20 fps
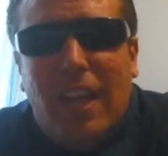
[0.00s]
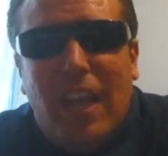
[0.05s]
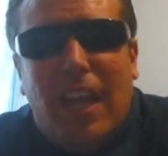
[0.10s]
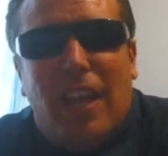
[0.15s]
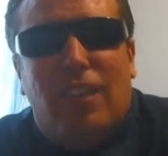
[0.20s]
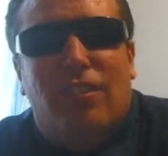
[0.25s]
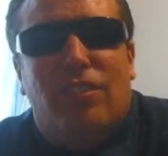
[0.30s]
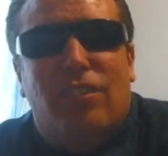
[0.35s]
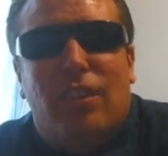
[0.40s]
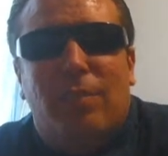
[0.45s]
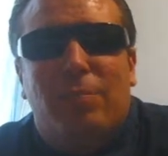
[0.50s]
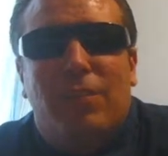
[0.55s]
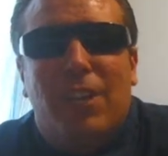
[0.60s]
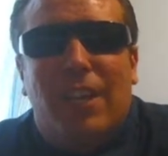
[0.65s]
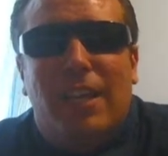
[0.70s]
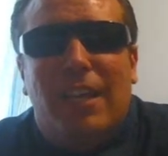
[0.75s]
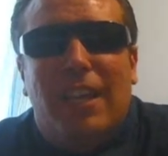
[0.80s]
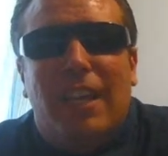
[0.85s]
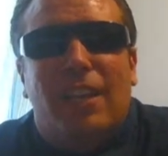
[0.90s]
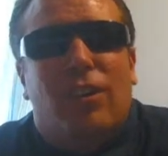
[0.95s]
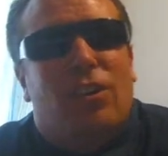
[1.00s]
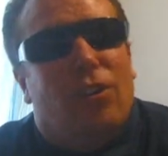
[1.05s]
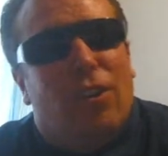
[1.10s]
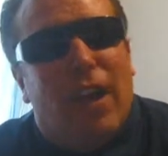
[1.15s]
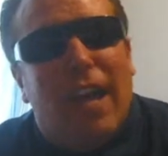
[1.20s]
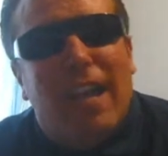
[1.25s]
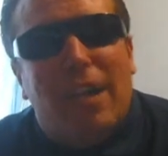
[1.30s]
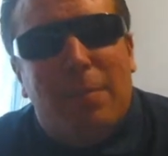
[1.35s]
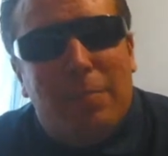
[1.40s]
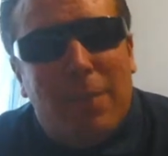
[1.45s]
and something that,
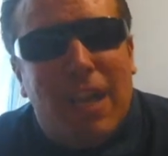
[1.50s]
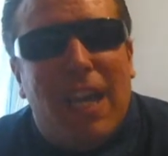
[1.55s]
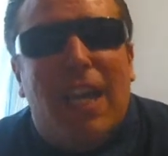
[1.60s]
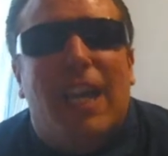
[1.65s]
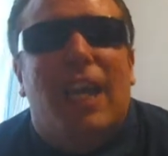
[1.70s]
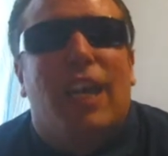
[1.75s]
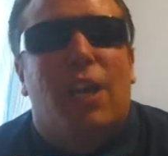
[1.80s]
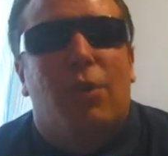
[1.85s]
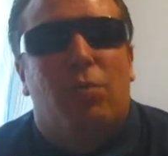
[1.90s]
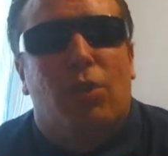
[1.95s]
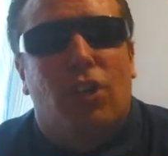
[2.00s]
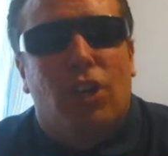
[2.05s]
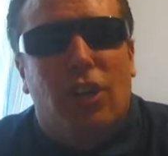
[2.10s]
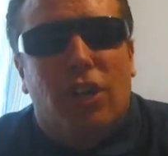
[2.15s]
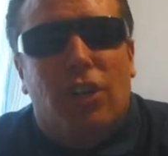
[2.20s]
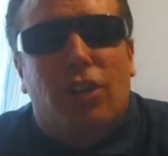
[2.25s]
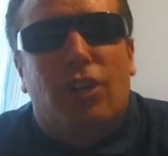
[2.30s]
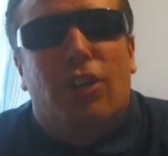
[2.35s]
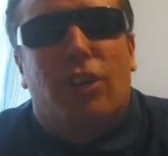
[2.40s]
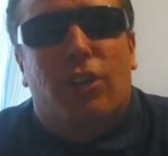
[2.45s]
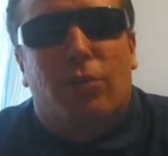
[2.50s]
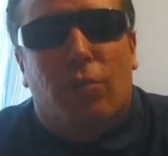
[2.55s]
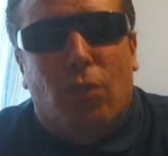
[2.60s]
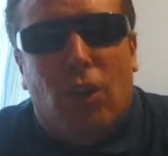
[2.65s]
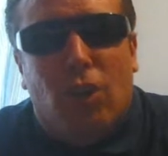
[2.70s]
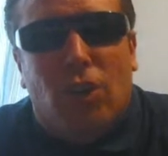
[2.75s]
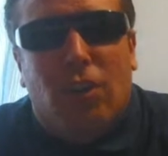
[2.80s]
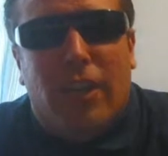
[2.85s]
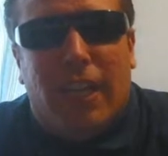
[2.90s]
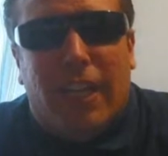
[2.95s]
like me, he will look good
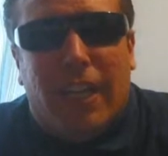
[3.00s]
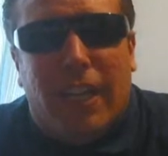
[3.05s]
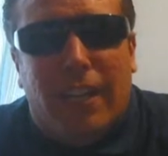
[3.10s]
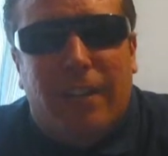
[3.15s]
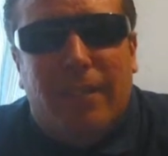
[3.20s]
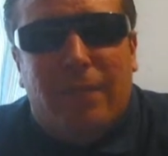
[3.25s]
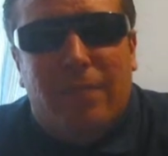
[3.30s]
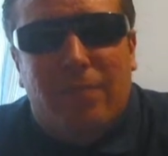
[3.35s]
rolling in.